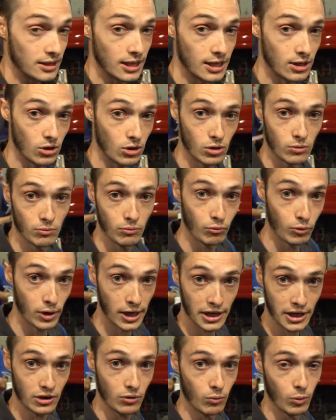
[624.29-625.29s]
get that all
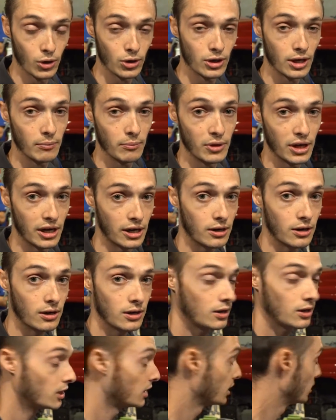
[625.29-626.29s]
ready to work up
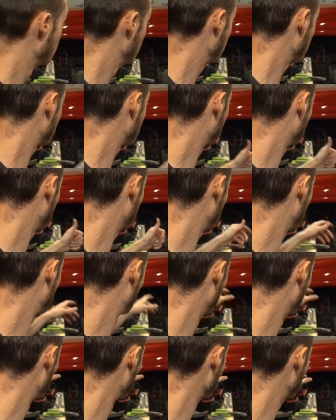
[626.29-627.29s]
there. Next
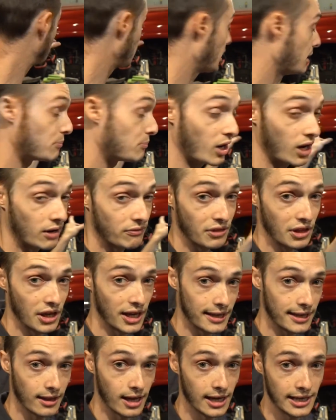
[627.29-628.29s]
week we'll tape off the
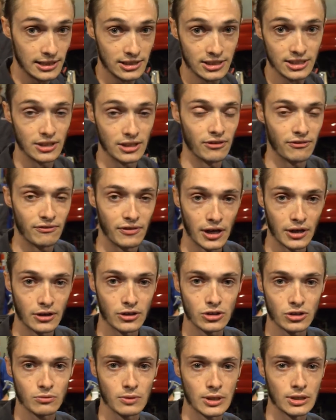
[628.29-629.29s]
headlights and the
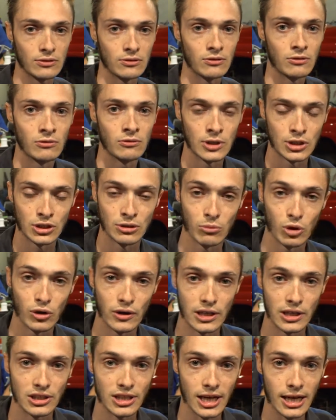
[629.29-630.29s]
fenders with some
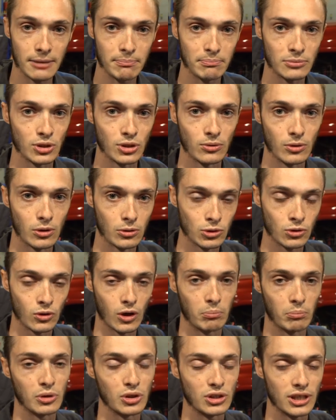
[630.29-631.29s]
green tape, so those
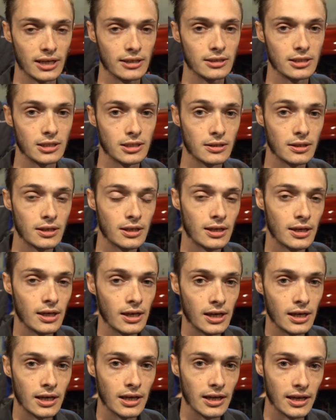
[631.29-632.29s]
are all protected.
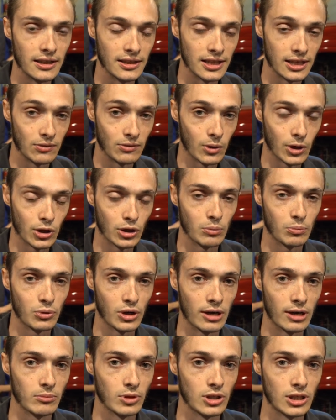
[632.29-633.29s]
And then we're going to
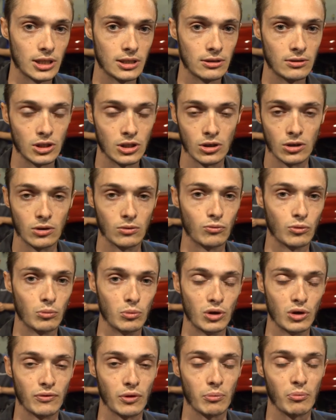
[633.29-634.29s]
probably,
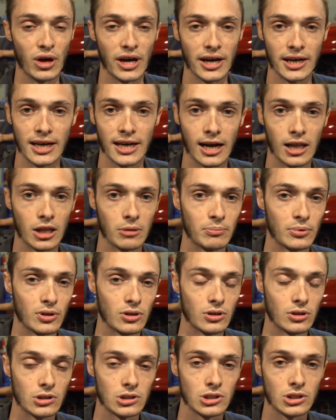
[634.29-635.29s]
remove the brake
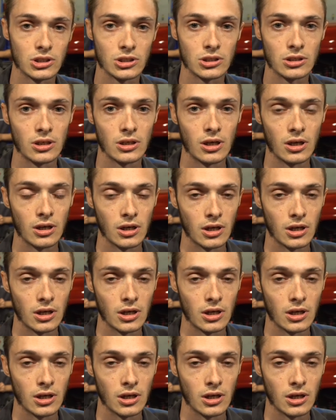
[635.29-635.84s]
calipers.